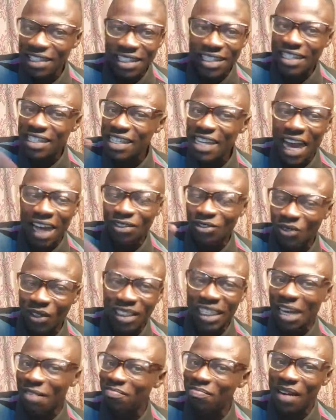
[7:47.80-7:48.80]
he has
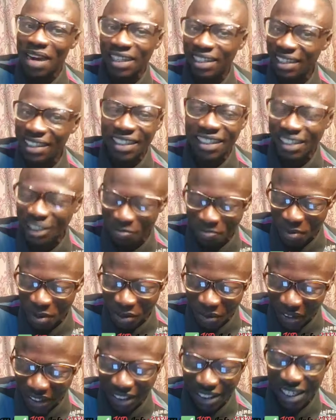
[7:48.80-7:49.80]
not abandoned his
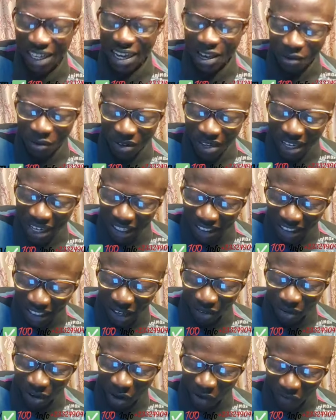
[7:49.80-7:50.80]
spirit when the
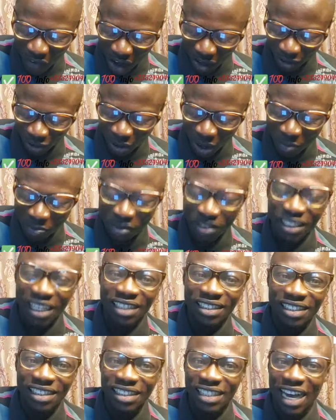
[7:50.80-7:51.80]
entire point of fast were
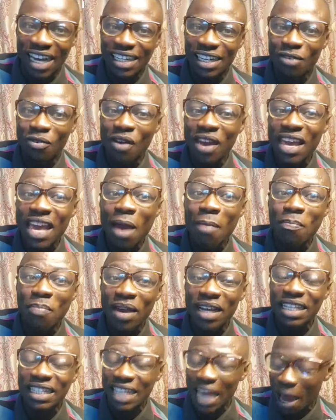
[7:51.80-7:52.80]
present is the way he a
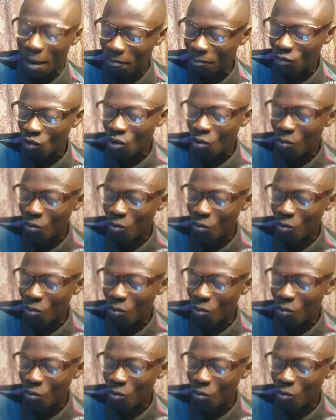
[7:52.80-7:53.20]
big time